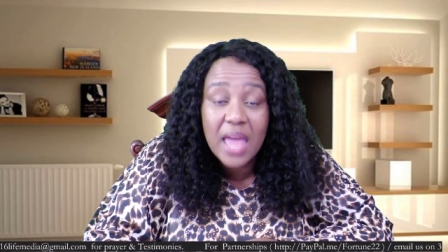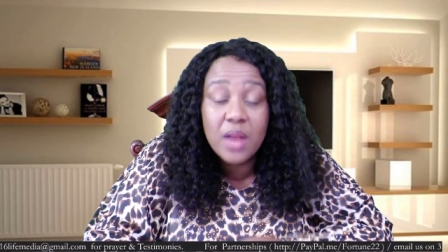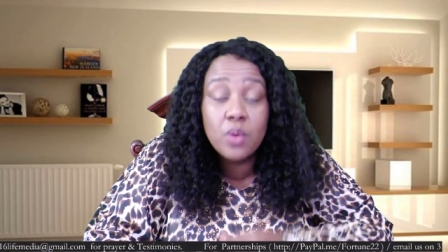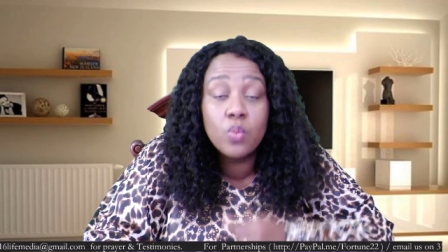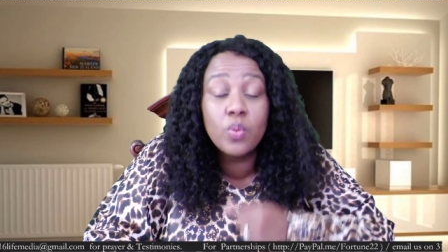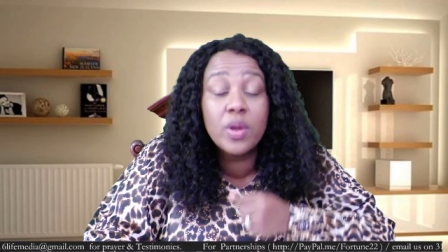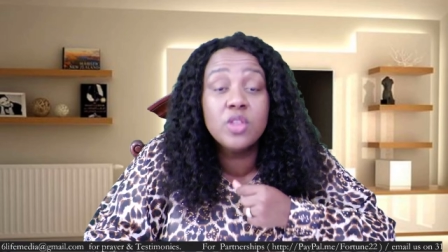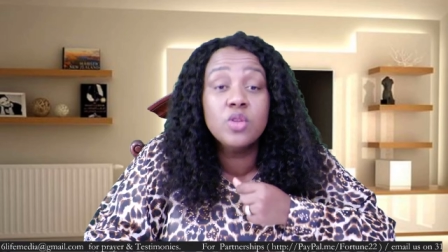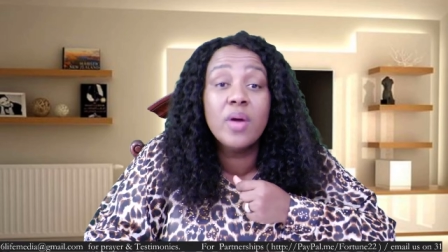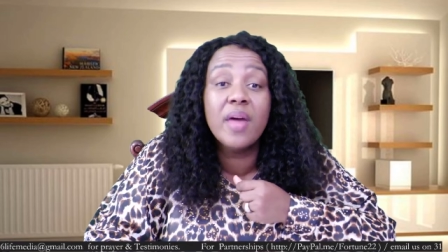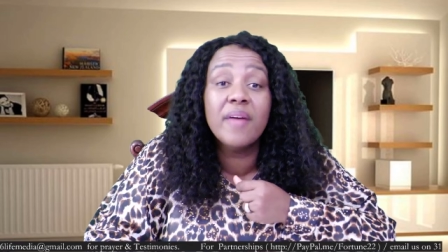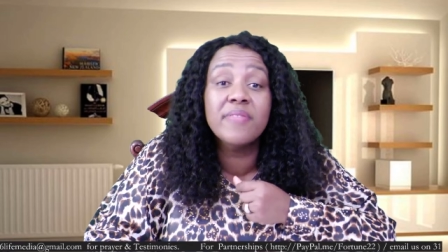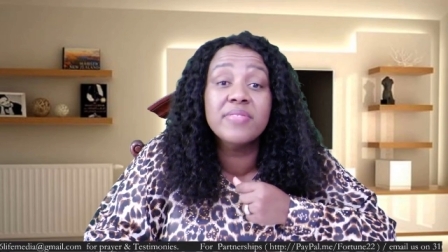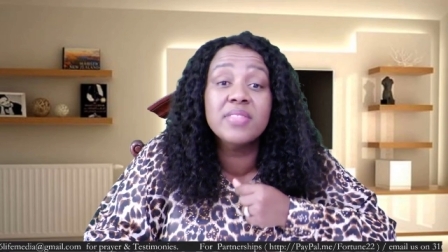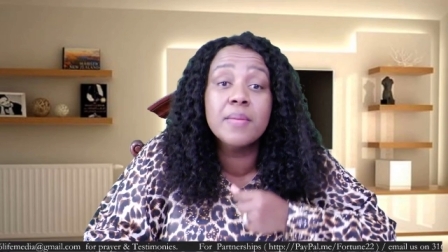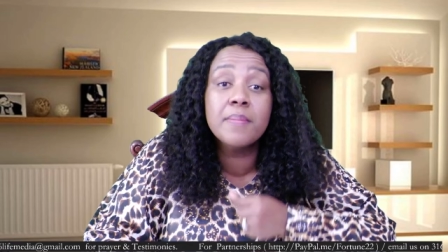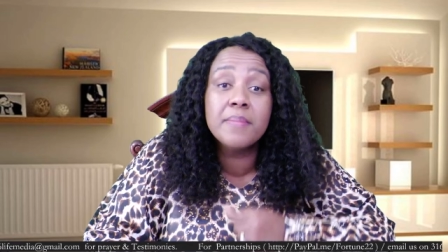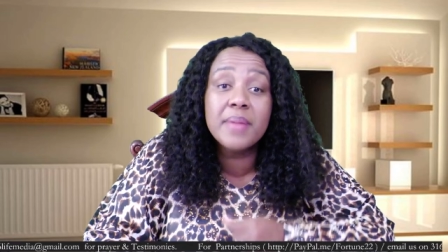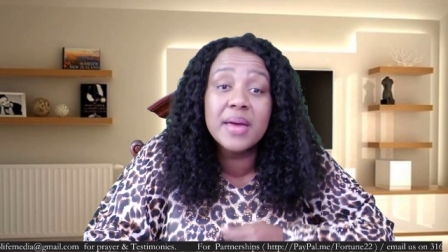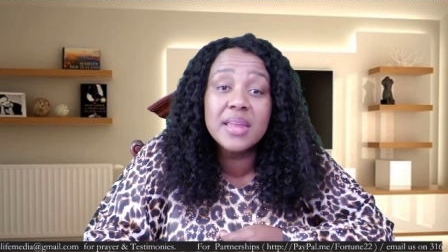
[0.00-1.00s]
and when you
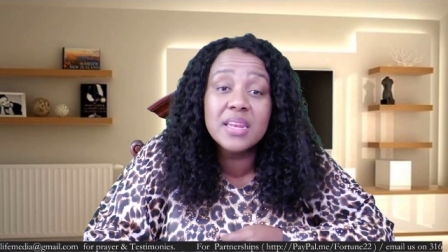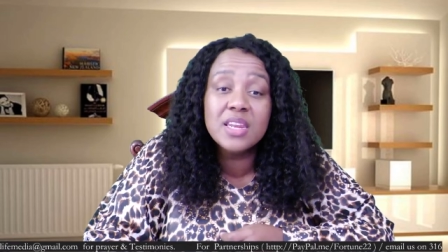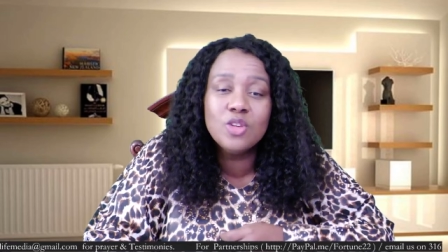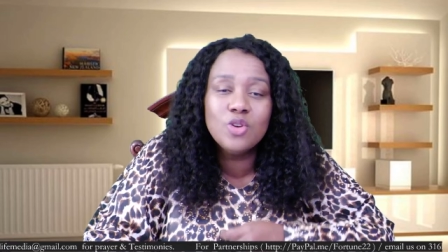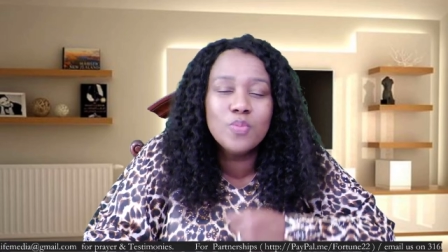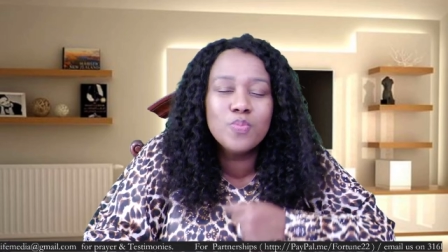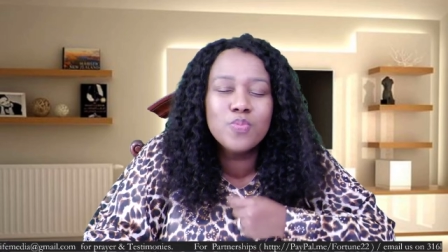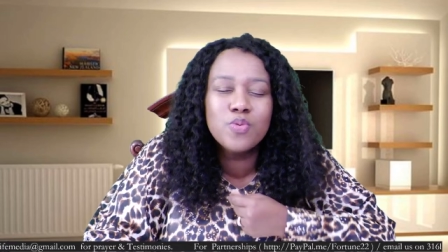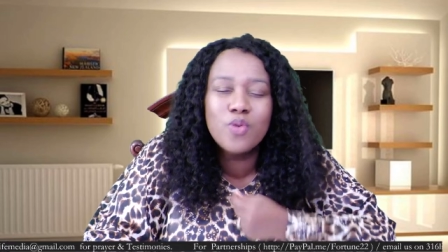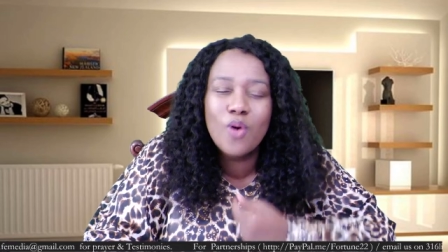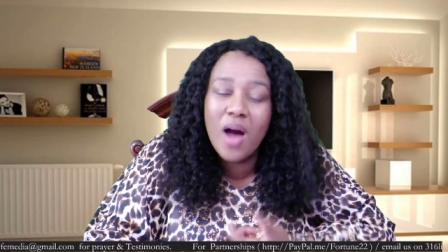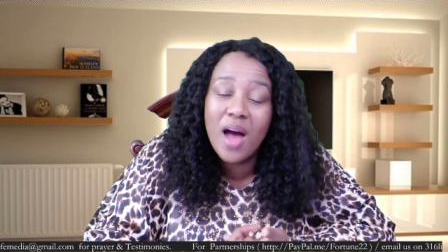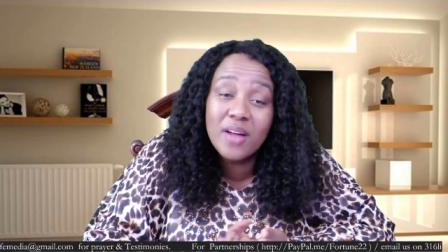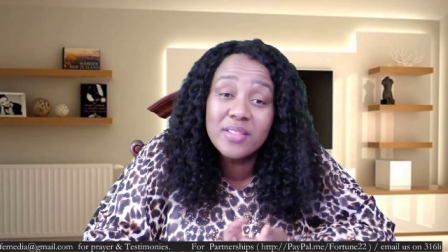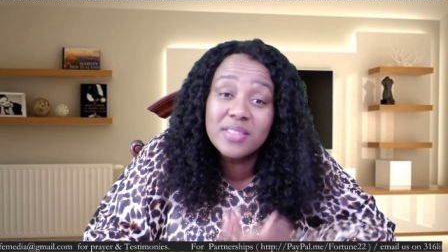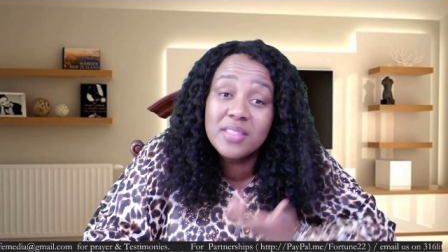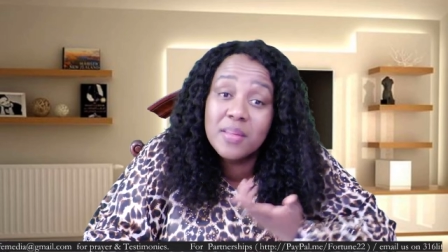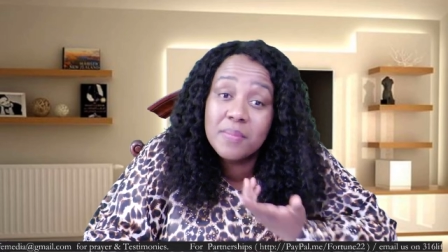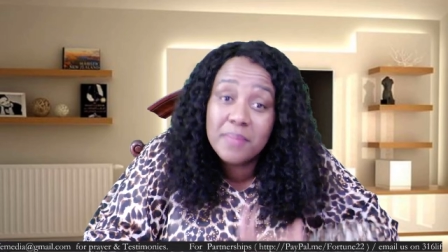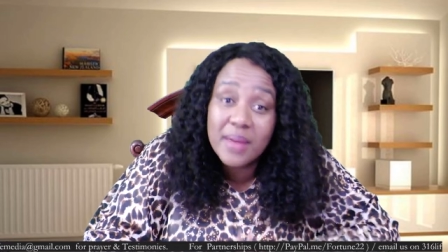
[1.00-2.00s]
have the money, you pour
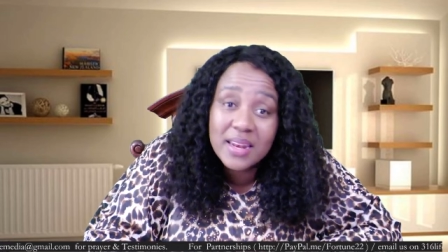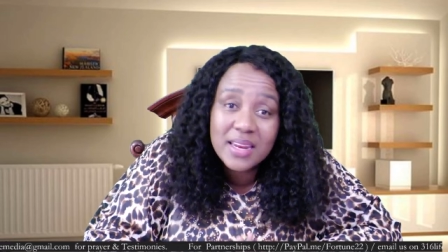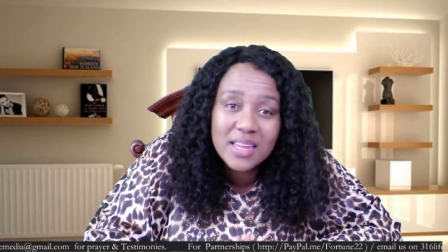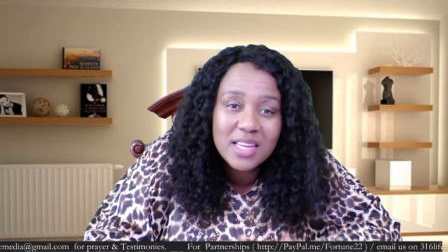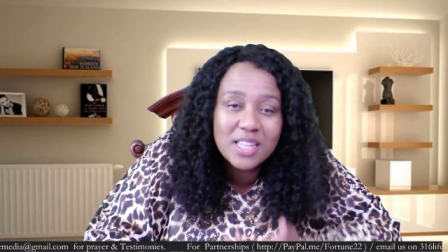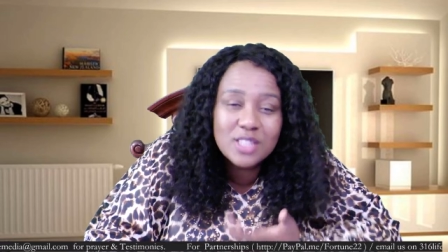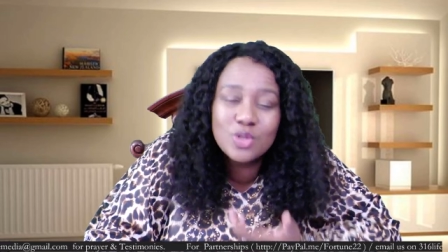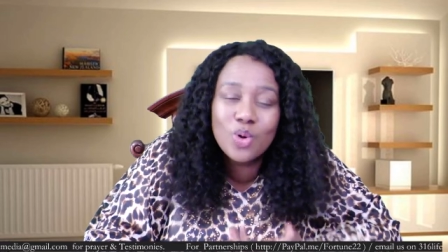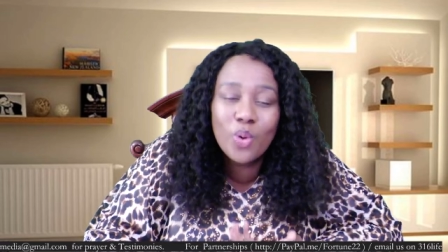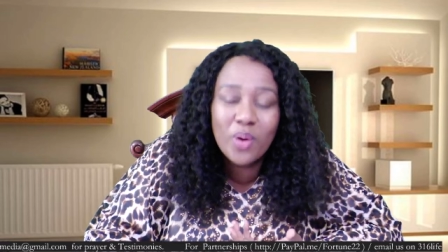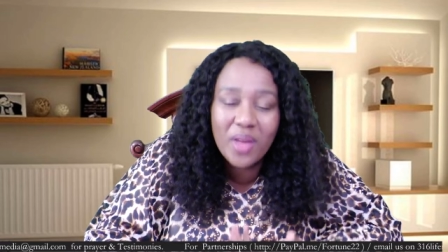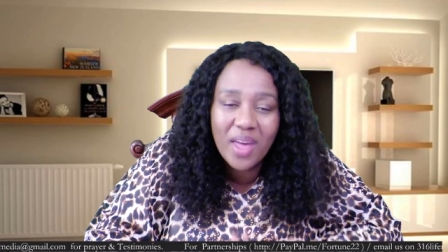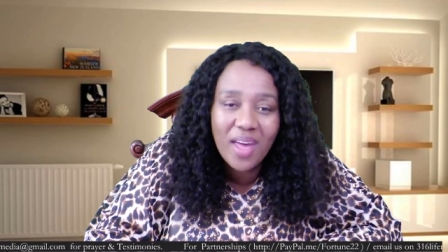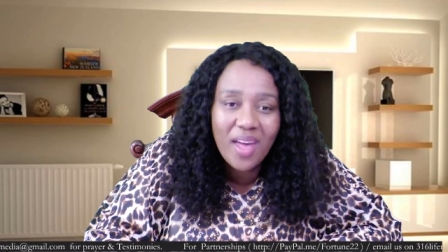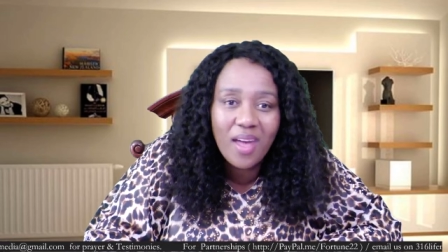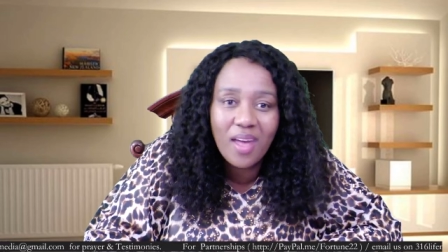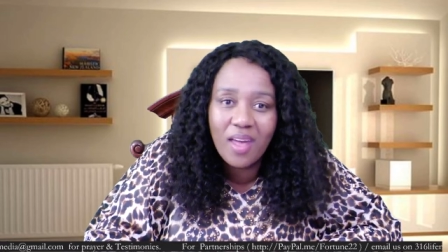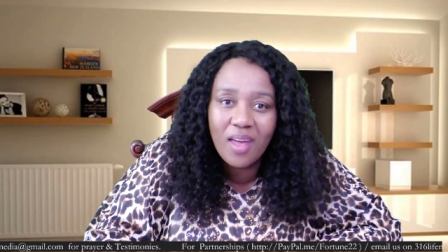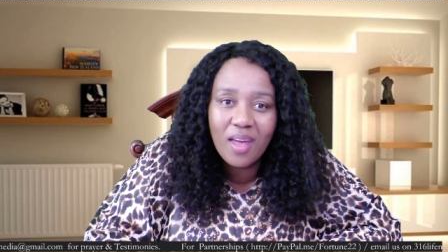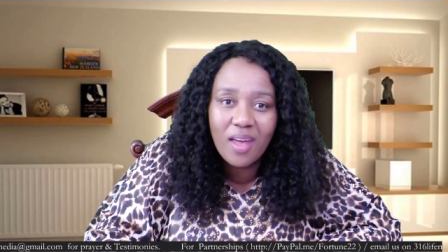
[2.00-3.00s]
out the money. It's
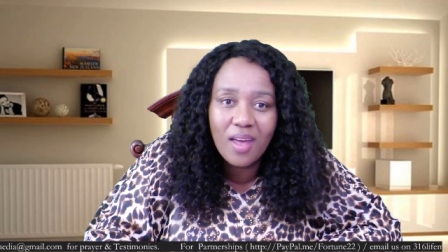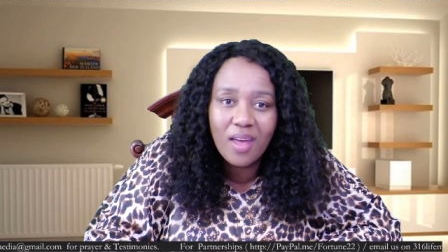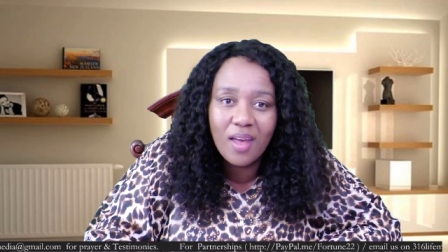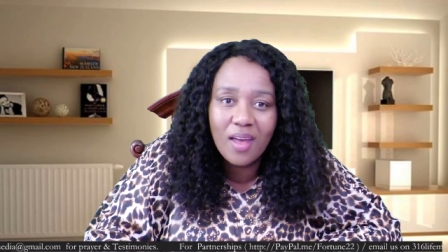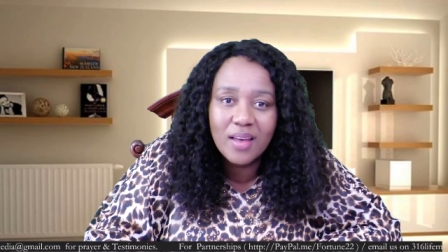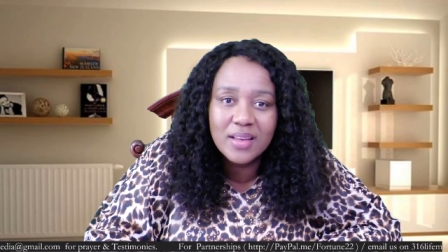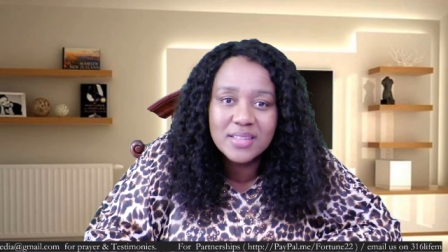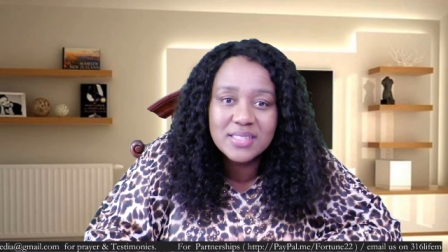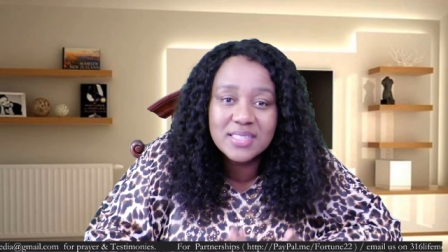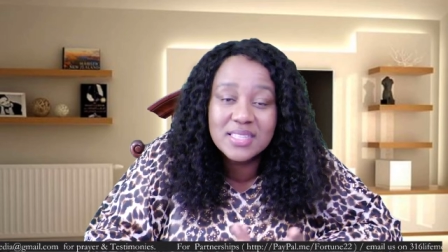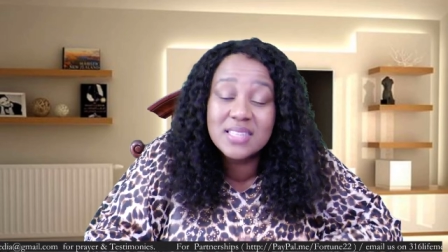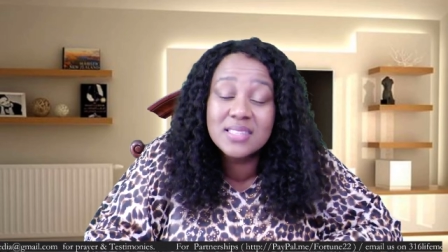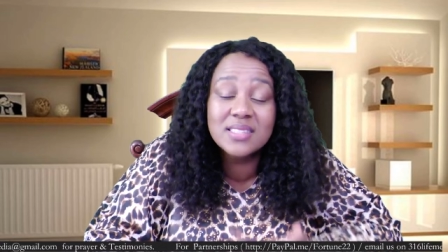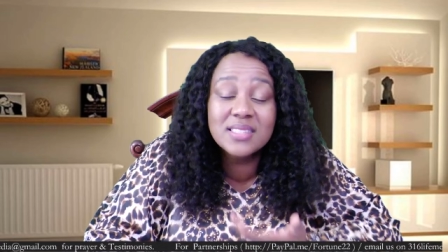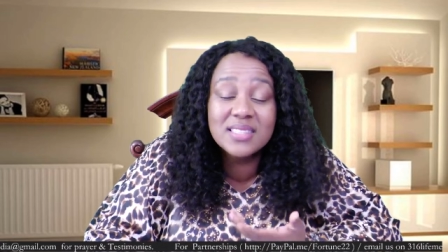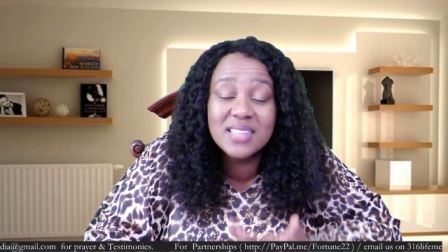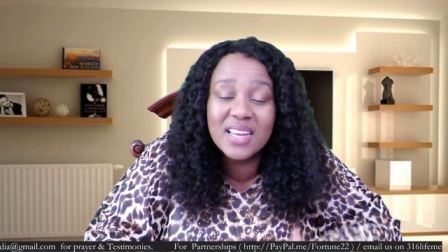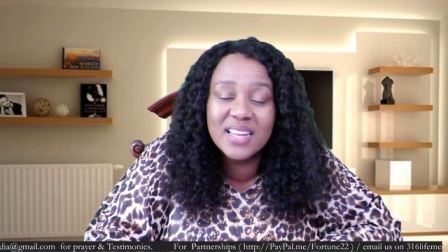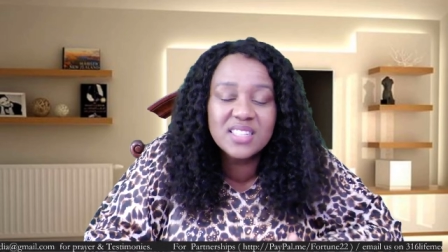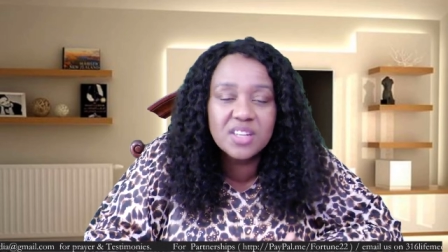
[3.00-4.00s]
okay.
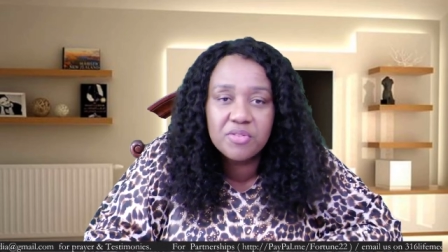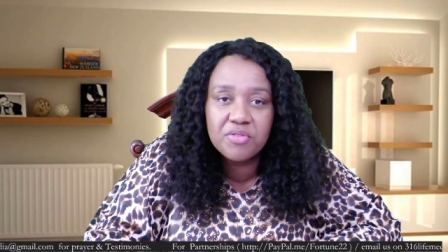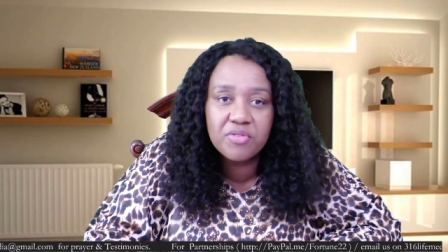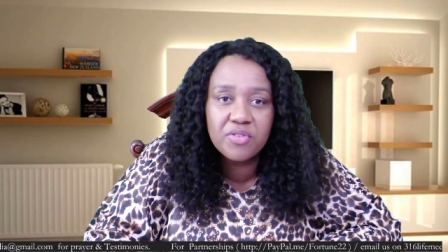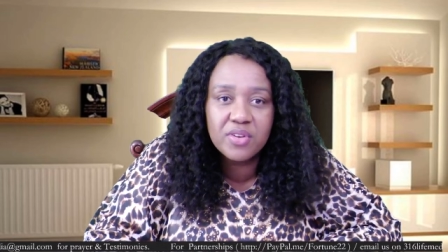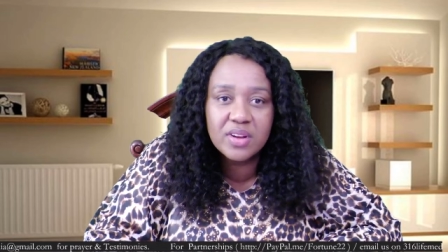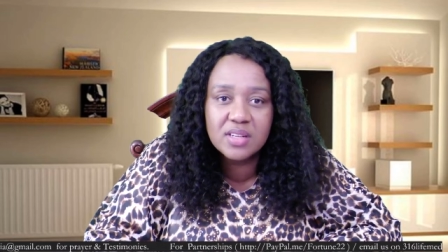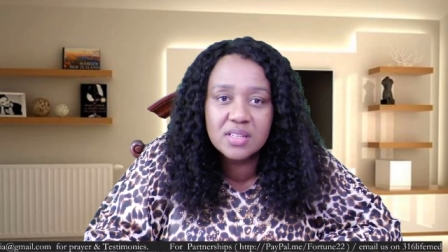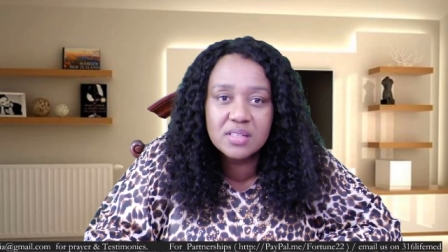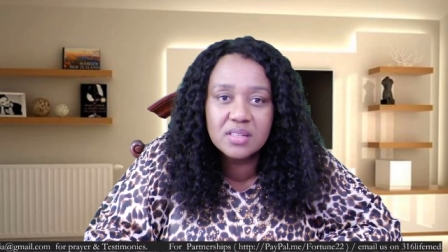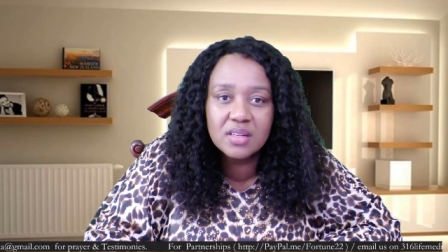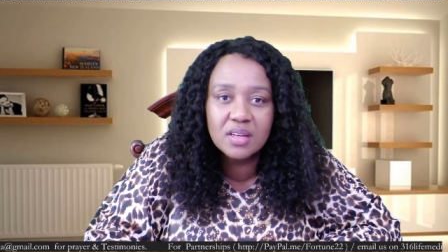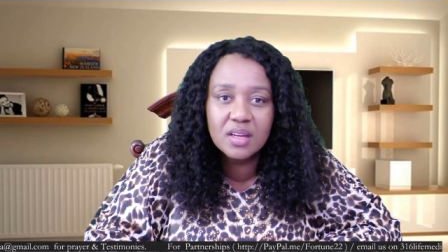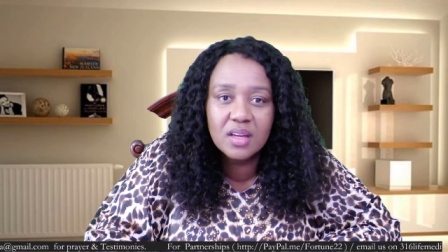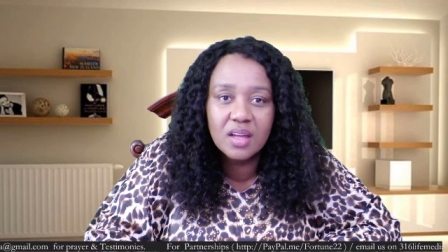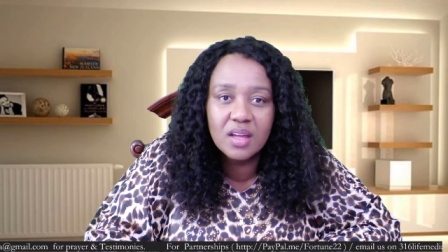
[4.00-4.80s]
Seasons are different.